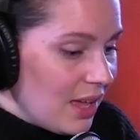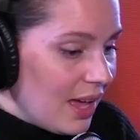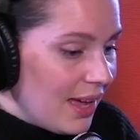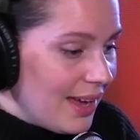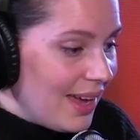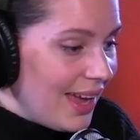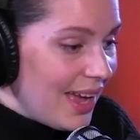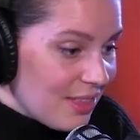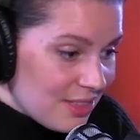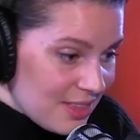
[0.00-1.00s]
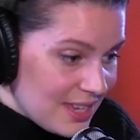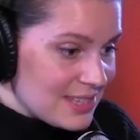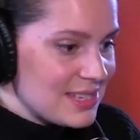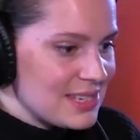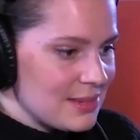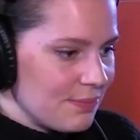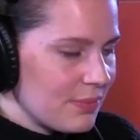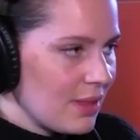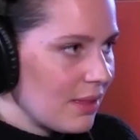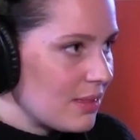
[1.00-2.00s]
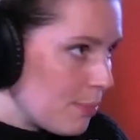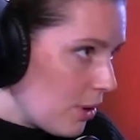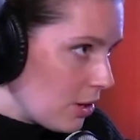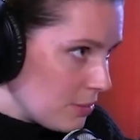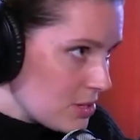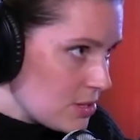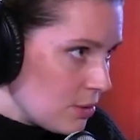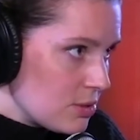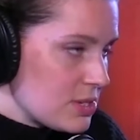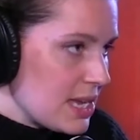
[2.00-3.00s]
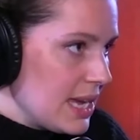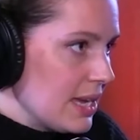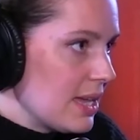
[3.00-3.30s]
ethics department, so to say,